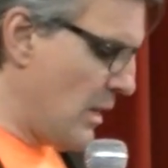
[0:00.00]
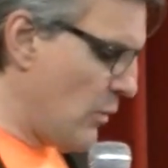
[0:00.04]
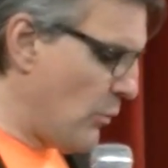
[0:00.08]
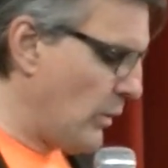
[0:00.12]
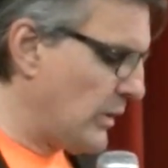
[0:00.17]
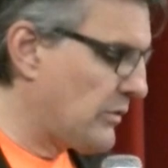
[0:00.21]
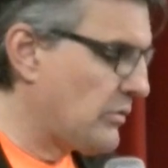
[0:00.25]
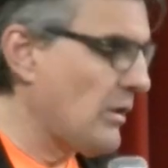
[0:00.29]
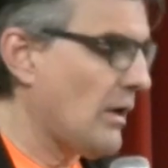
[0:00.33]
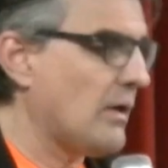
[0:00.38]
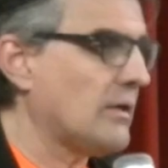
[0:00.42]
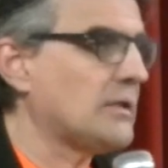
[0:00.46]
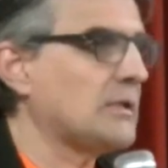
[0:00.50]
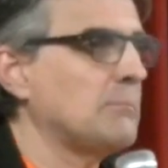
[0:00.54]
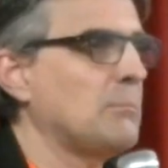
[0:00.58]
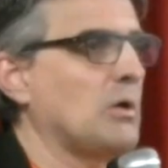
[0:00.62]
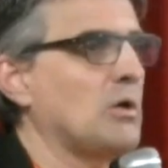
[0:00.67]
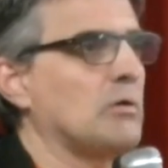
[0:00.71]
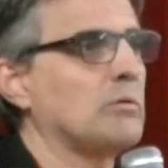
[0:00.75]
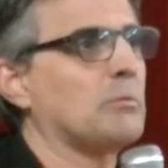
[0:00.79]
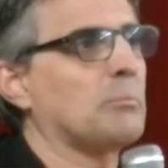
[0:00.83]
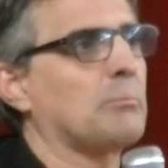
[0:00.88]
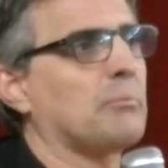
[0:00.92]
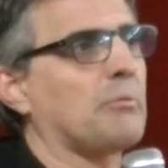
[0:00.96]
We talked
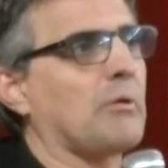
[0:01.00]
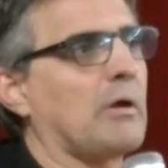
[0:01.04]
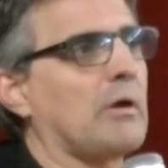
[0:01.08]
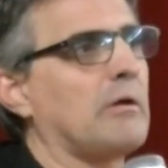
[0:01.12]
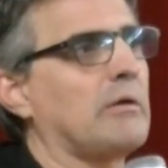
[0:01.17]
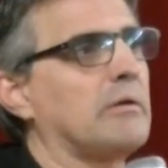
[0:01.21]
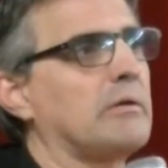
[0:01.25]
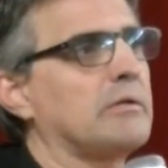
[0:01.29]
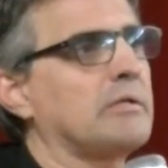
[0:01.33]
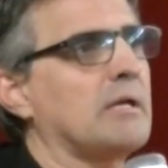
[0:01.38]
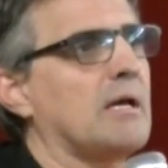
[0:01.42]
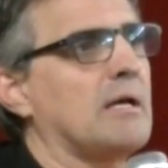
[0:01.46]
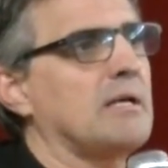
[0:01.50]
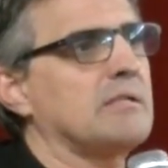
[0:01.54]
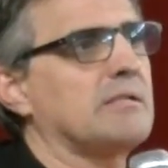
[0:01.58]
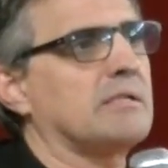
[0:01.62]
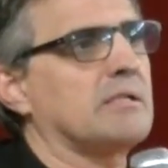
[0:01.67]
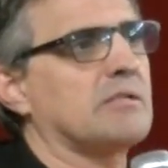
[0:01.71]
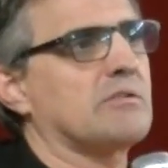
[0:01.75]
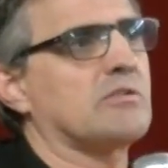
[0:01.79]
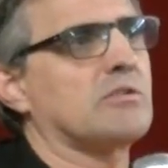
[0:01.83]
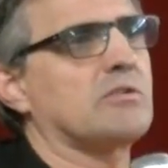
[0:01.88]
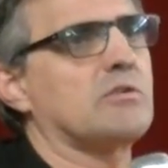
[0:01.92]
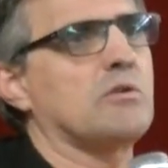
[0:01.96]
about
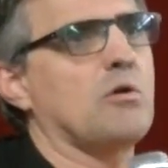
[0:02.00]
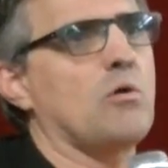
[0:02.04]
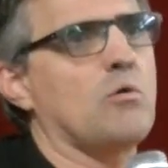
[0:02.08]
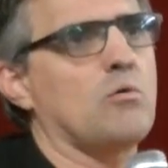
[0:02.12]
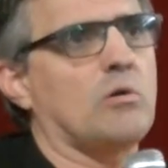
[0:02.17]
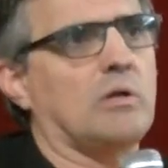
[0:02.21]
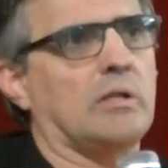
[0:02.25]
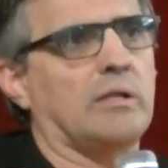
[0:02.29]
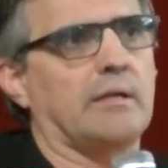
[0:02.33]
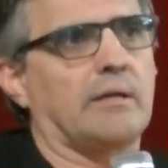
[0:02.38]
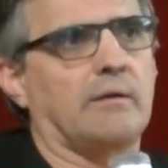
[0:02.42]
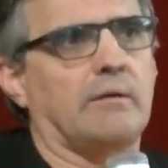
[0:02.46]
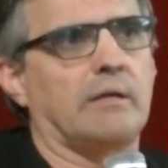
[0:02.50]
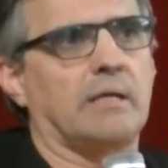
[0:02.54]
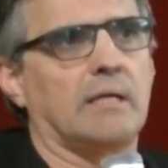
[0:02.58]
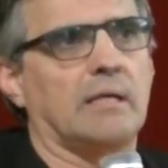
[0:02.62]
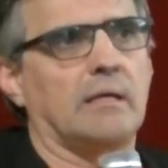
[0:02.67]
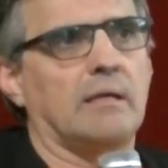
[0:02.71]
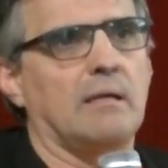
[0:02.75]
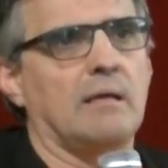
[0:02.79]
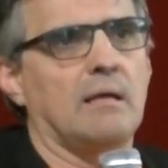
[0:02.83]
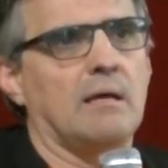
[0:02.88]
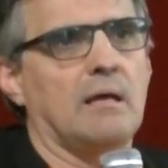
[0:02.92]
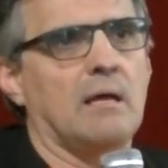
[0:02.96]
prioritizing snow
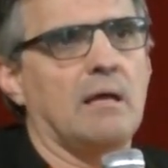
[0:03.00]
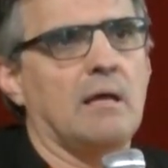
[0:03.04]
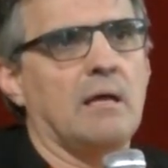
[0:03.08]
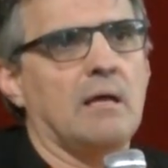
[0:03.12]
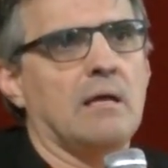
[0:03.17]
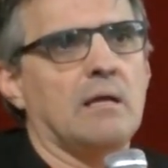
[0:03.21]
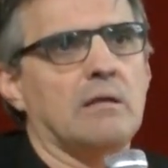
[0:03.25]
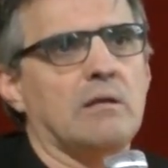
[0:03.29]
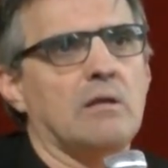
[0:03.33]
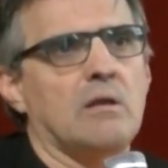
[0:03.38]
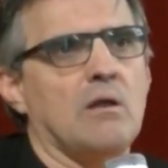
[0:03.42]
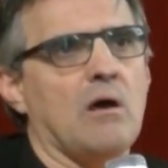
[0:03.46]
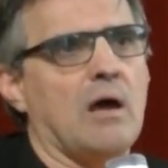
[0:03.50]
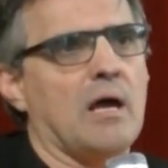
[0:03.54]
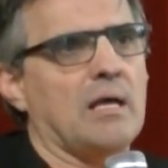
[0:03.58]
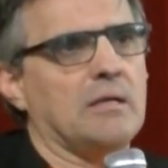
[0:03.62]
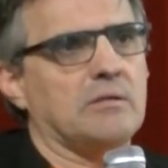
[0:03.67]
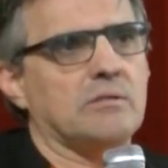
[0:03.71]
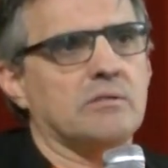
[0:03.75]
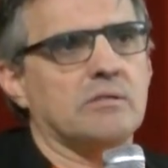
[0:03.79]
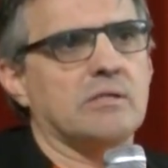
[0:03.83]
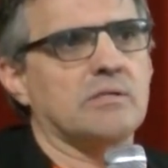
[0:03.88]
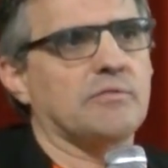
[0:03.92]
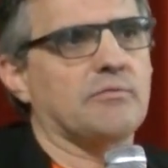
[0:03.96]
clearing,
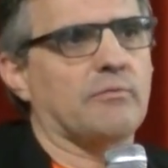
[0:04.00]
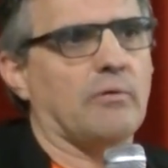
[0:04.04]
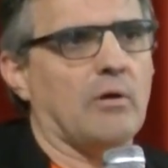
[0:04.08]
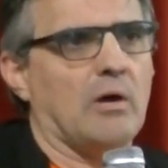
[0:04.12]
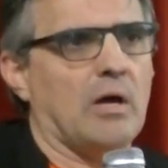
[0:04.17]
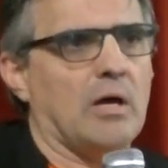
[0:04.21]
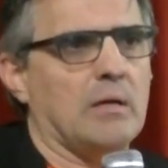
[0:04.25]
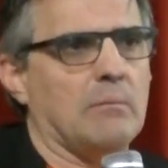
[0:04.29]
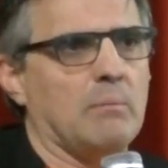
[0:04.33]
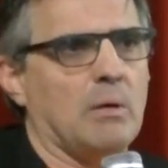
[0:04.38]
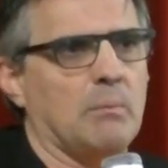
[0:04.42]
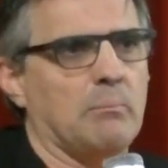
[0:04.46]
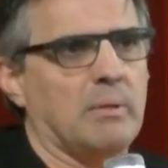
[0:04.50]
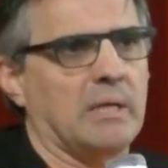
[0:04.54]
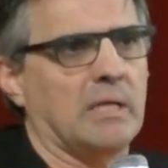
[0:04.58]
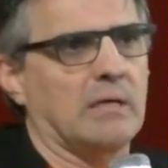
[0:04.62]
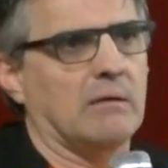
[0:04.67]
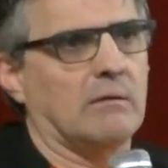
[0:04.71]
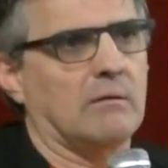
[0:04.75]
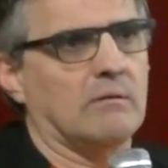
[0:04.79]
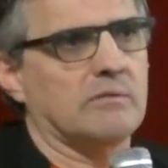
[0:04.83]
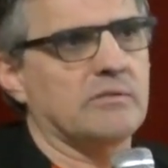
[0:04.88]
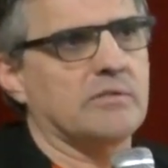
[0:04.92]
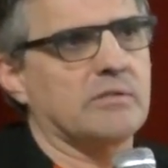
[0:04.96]
not just for
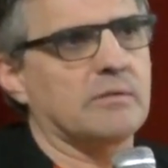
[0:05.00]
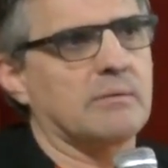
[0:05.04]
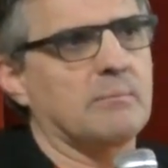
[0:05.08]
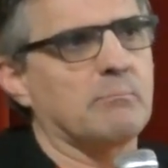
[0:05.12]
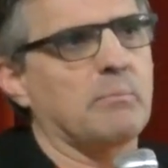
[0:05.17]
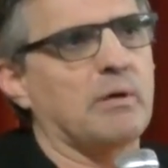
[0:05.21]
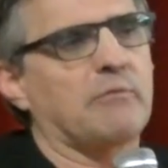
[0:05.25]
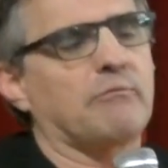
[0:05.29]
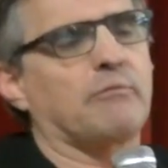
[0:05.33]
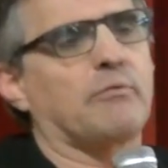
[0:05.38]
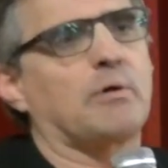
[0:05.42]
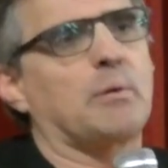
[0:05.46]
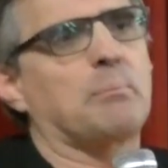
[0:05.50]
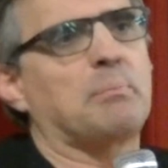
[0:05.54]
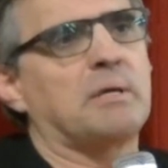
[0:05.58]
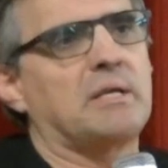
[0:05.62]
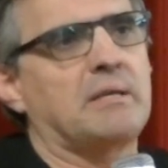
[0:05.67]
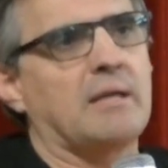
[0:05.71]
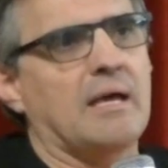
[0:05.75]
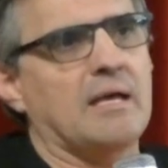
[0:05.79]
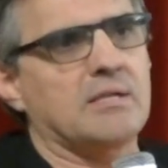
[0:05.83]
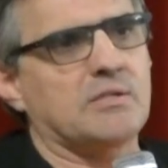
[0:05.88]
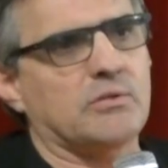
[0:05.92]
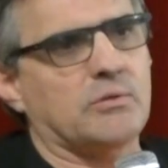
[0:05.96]
automobiles, but for
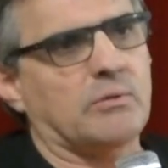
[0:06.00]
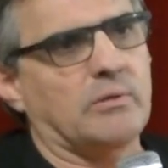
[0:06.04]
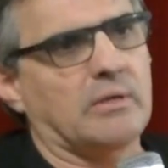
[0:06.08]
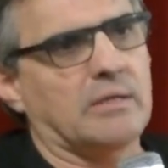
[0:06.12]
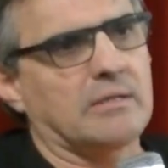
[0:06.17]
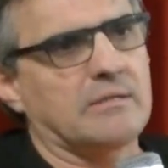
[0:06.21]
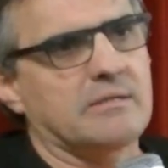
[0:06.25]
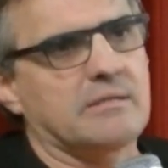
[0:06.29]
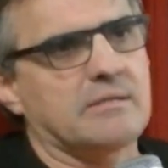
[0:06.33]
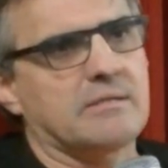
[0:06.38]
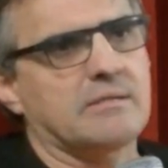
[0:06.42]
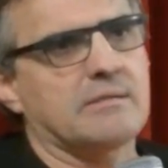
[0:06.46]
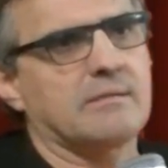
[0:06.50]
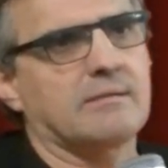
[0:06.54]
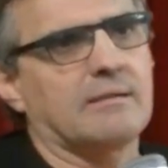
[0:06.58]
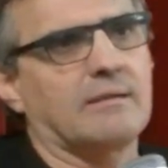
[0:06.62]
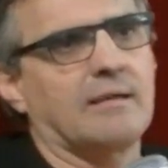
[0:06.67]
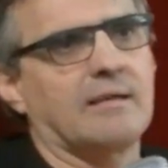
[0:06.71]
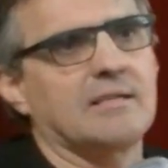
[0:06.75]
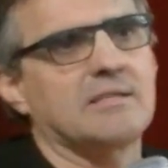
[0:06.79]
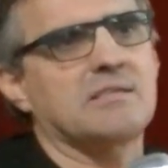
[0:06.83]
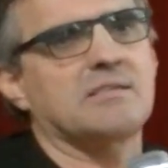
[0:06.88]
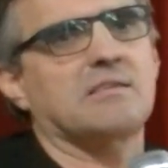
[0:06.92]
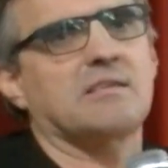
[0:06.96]
pedestrians
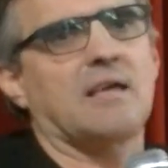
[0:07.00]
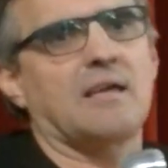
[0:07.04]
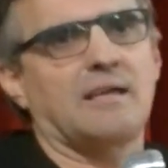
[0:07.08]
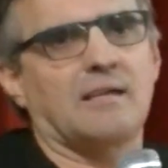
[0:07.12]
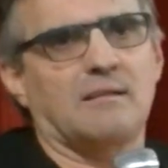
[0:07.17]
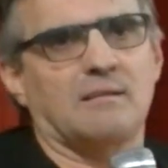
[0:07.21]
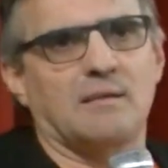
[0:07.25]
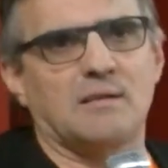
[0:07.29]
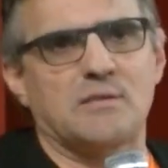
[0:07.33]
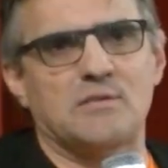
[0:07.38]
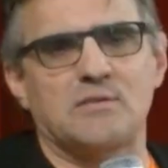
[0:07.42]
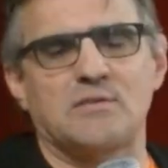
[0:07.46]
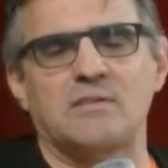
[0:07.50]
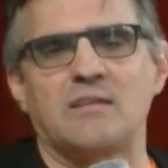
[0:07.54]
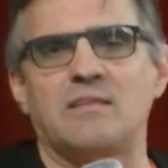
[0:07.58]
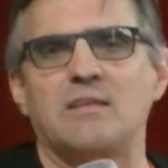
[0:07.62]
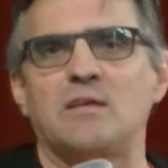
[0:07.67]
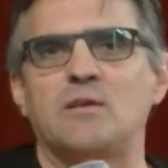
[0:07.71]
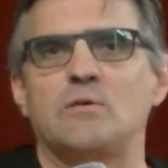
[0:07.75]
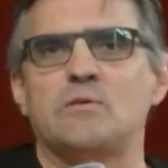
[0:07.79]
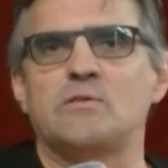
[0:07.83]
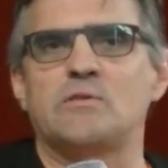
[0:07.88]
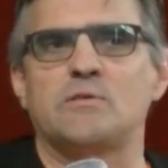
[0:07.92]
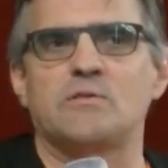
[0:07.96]
and cyclists and
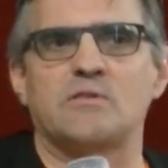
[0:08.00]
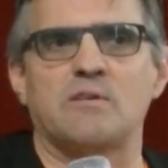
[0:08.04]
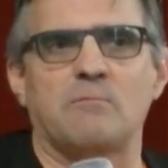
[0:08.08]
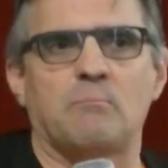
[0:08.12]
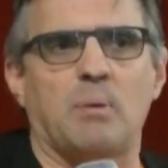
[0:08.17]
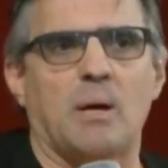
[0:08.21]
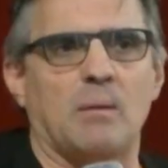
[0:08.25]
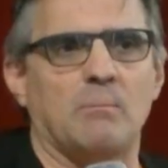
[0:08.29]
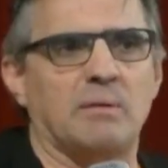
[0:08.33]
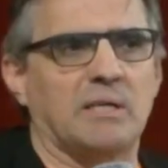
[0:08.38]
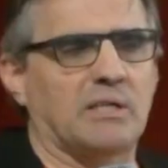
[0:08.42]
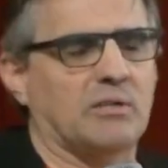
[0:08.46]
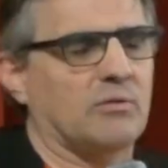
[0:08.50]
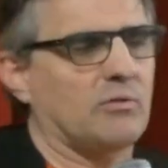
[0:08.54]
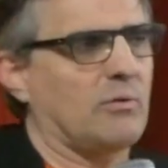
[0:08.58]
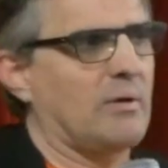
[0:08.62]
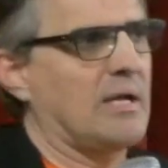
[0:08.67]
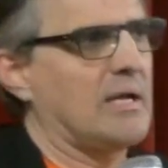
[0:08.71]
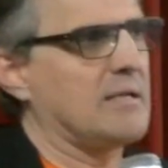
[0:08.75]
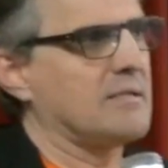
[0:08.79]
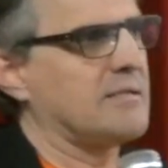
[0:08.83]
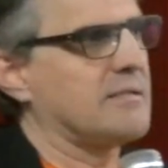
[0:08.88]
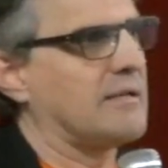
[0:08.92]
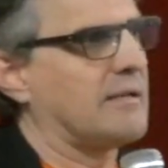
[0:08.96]
the users of public
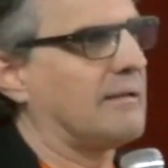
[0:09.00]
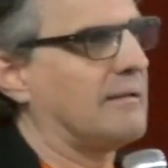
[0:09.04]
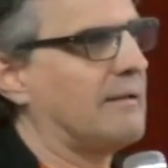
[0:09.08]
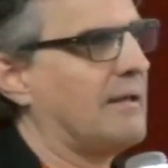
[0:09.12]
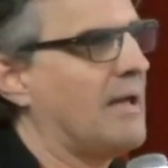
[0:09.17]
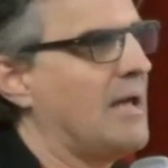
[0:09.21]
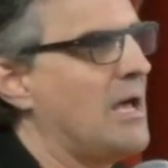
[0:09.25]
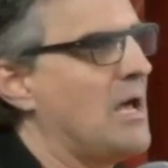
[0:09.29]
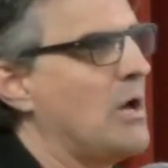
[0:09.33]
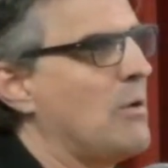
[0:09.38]
transit.